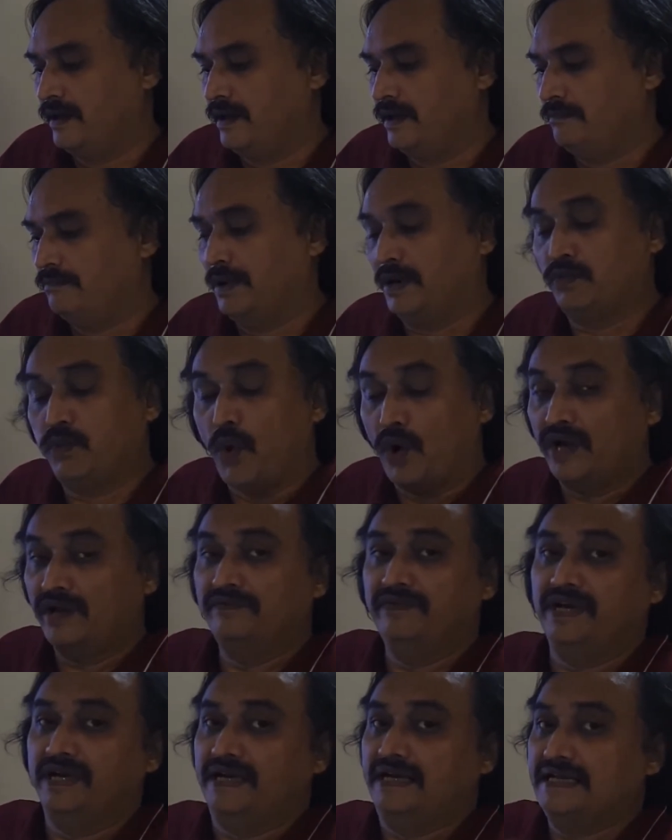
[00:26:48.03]
But
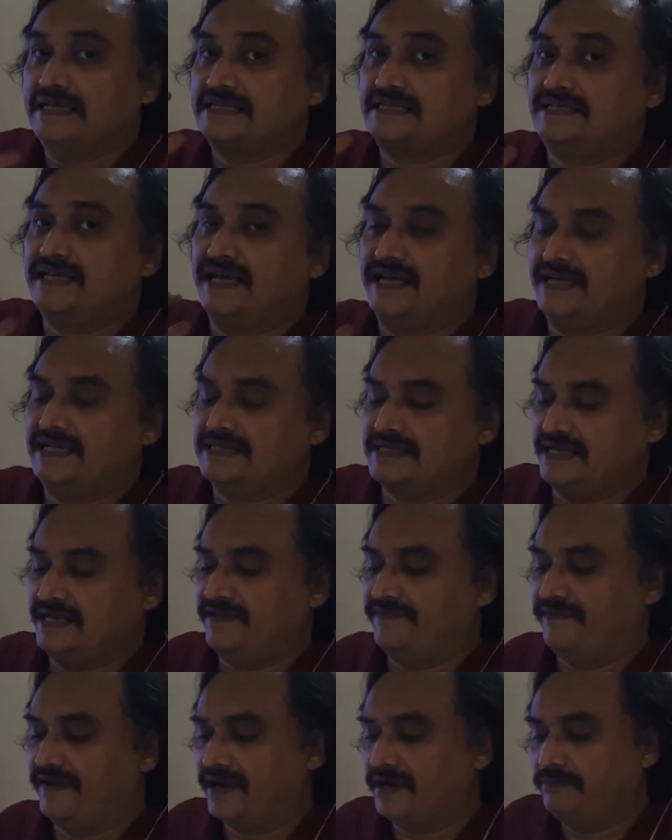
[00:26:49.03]
whatever it is, there is an
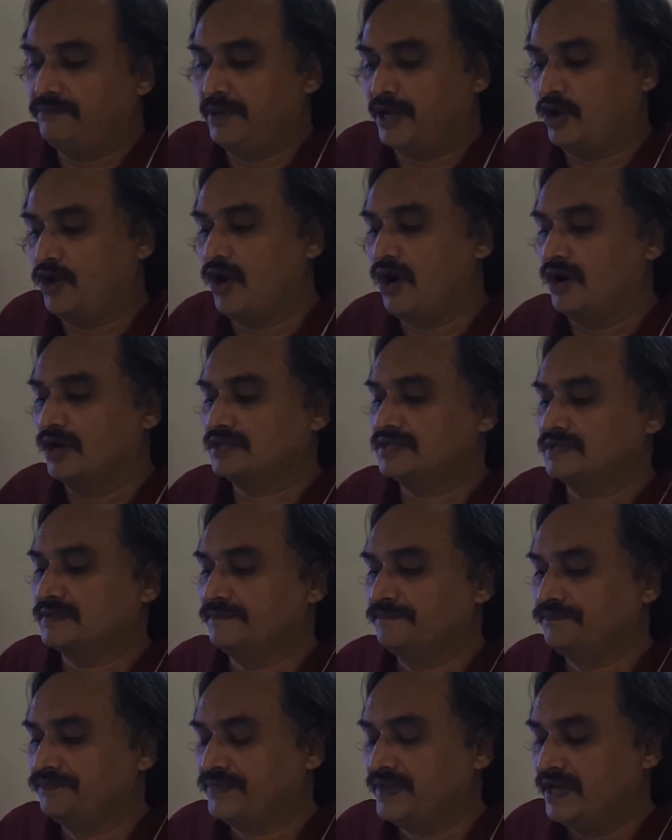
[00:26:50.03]
effect, because
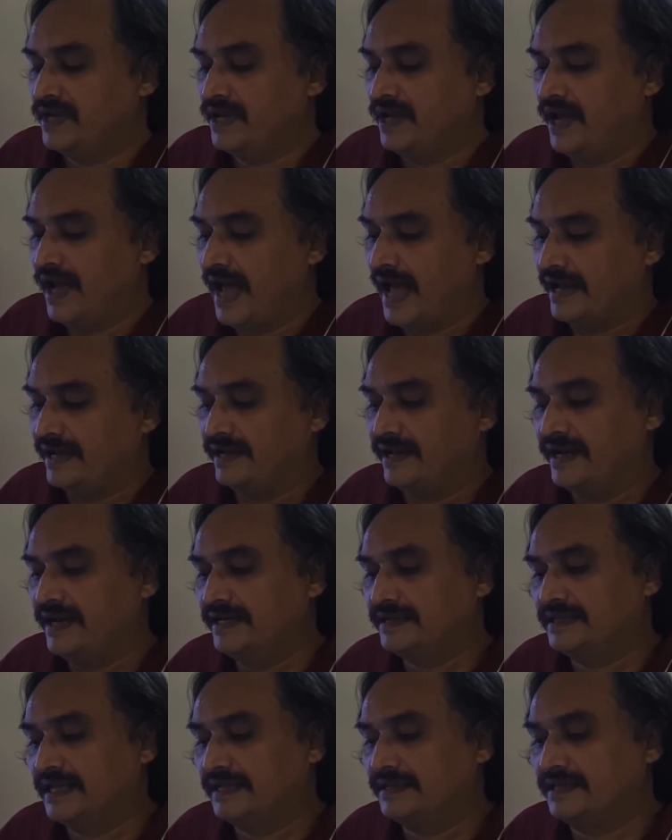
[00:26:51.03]

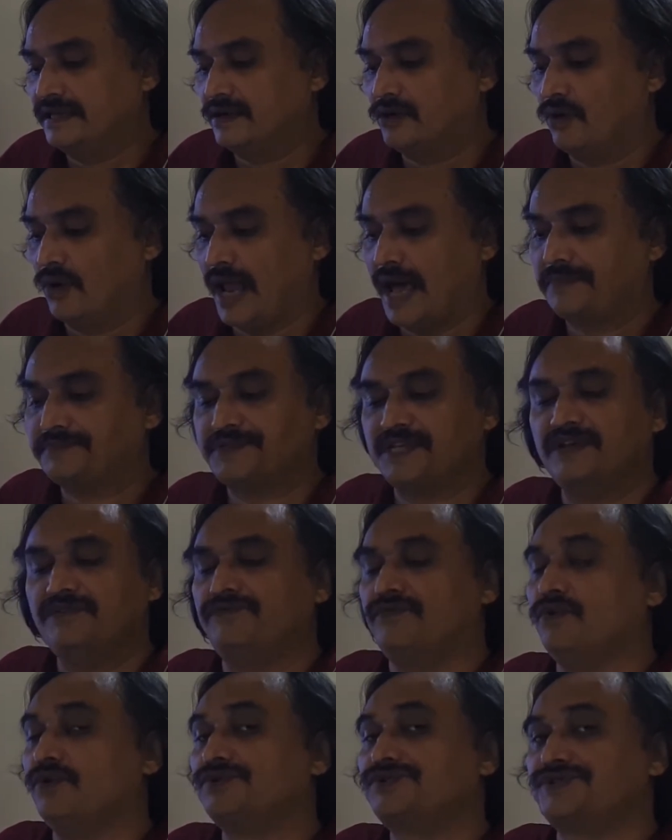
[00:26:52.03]
agreed that the collapsing
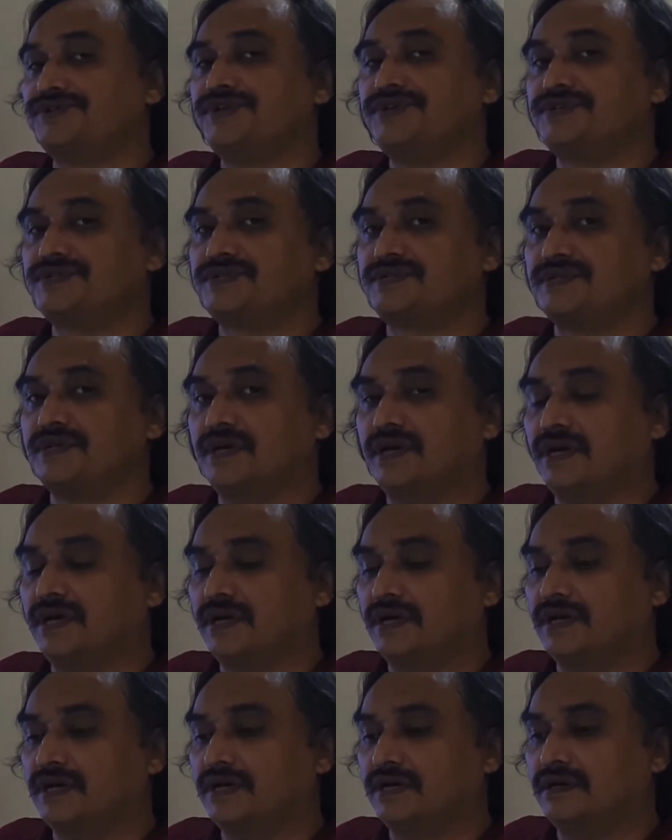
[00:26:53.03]
force is
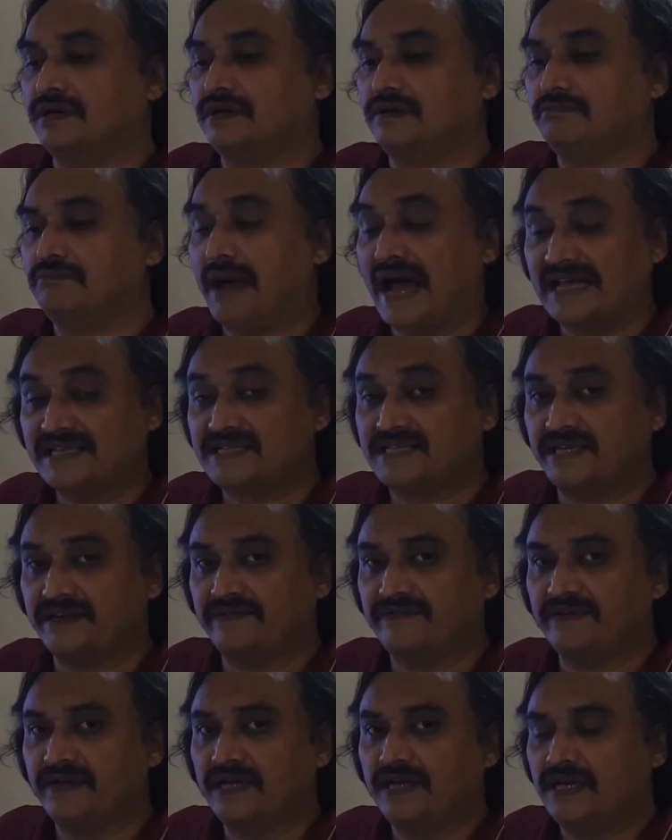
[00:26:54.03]

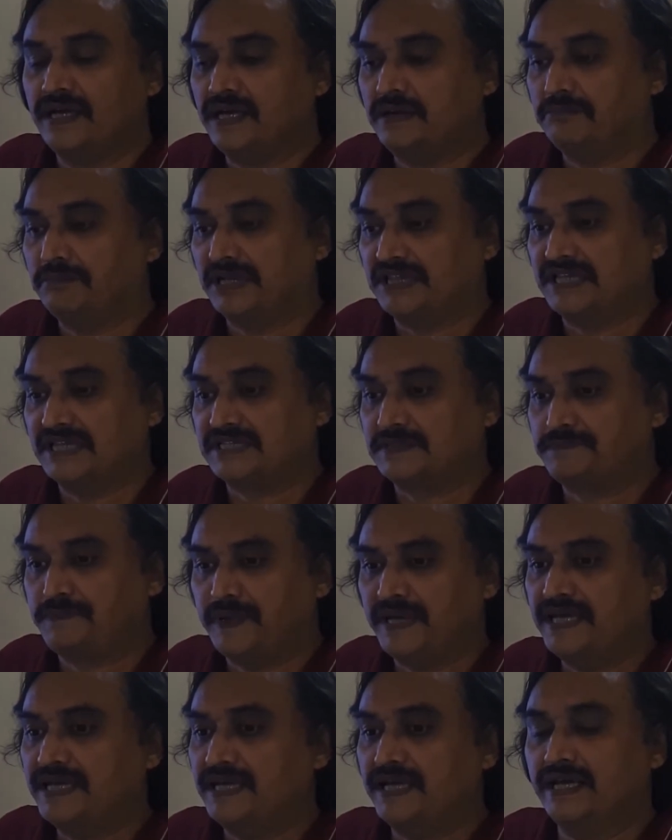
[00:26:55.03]
massive, but the
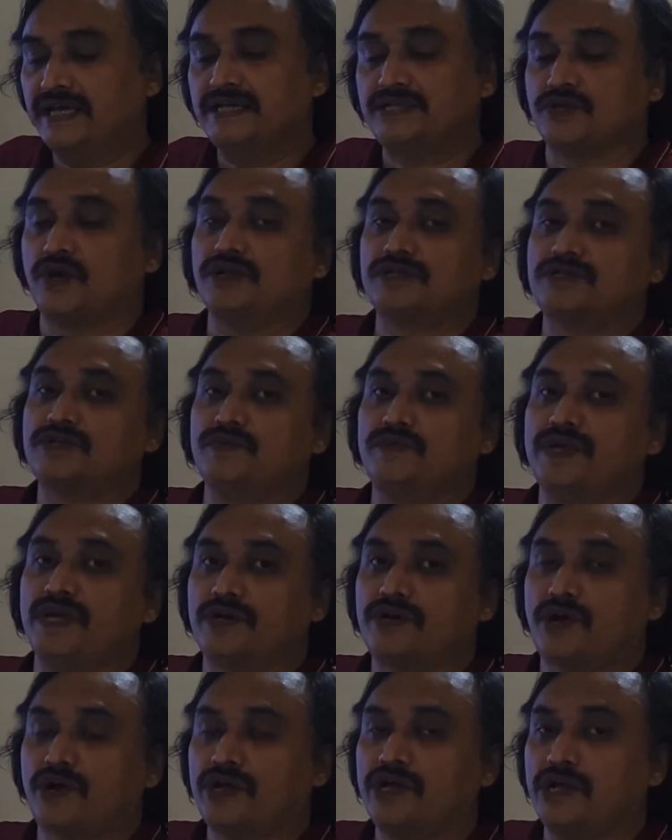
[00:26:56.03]
spin is also, we are
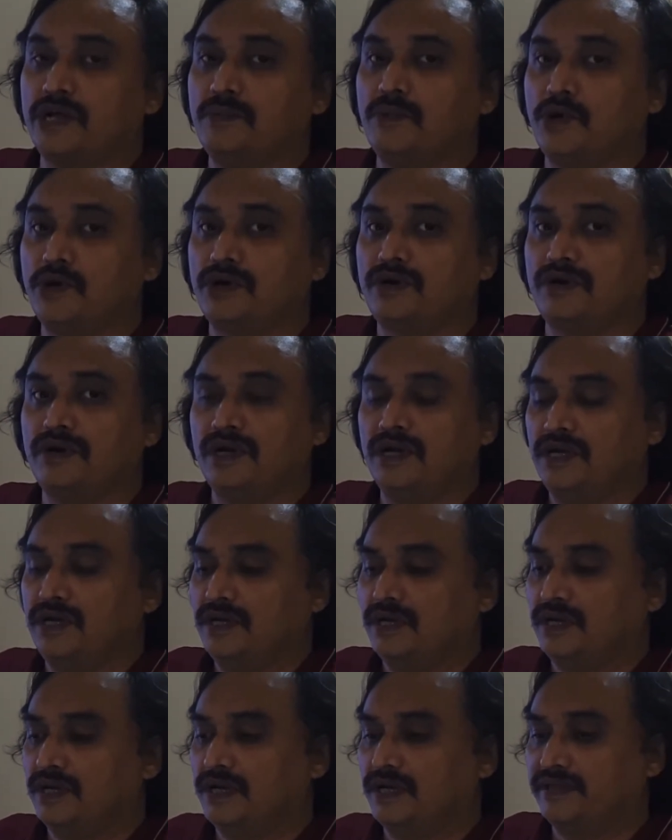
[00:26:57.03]
talking
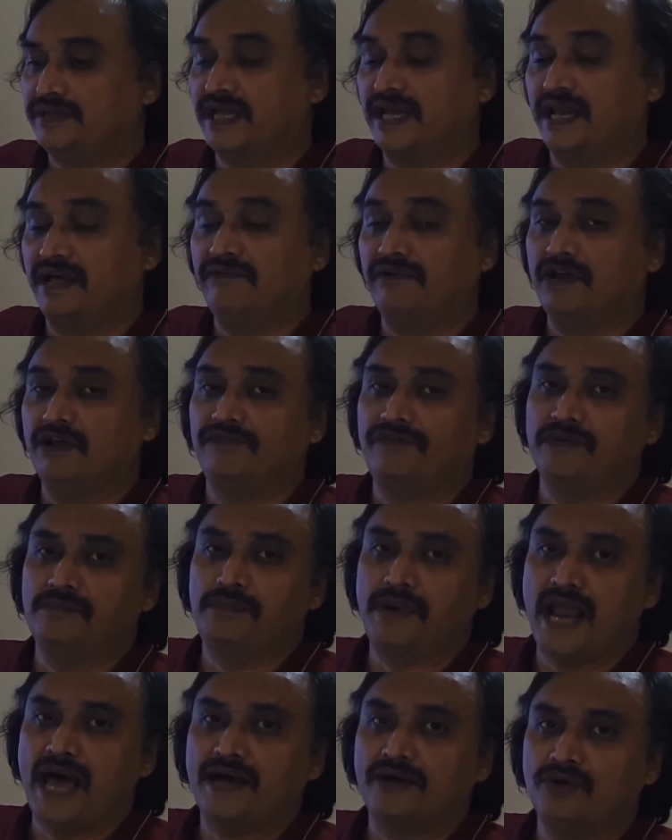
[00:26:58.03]
about the level of a
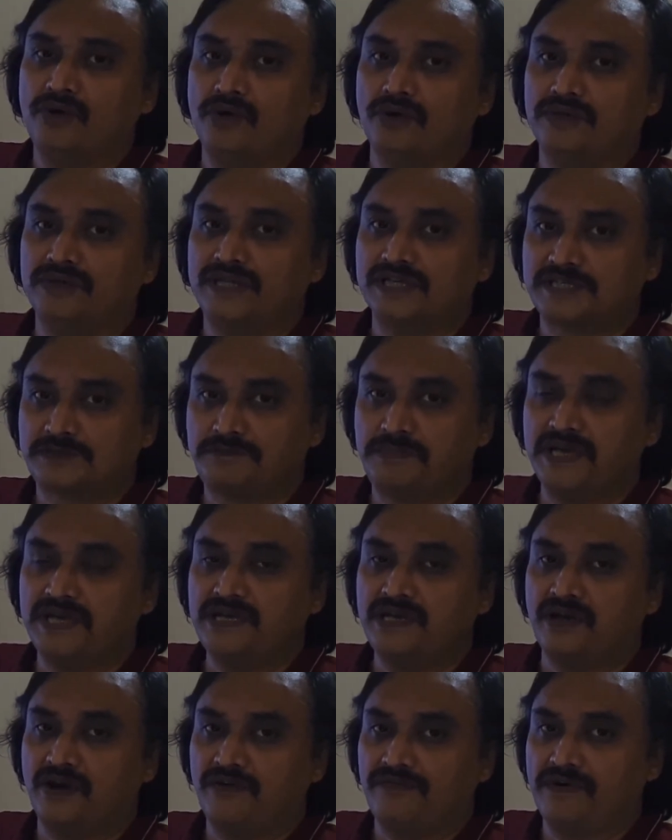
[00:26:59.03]
black hole. The
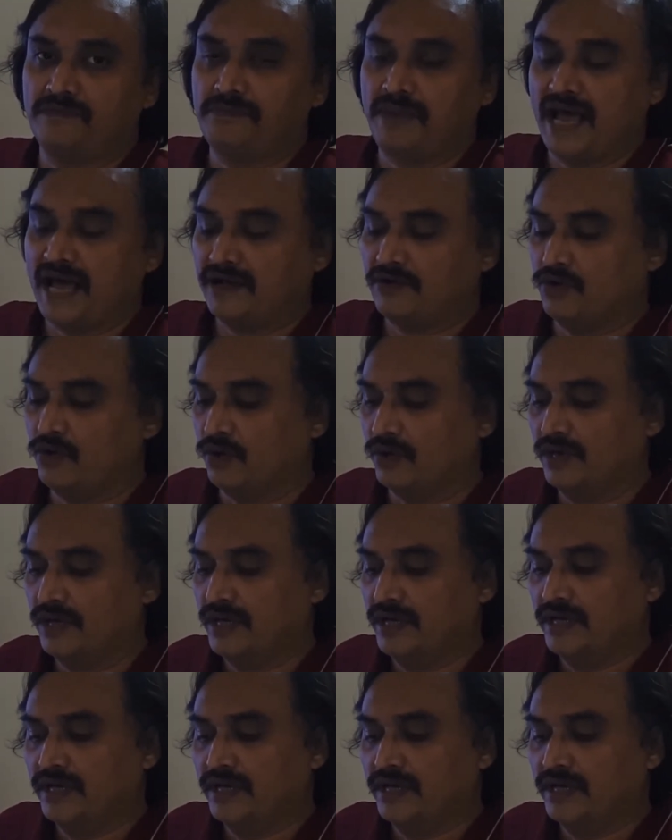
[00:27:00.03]
spin of a black hole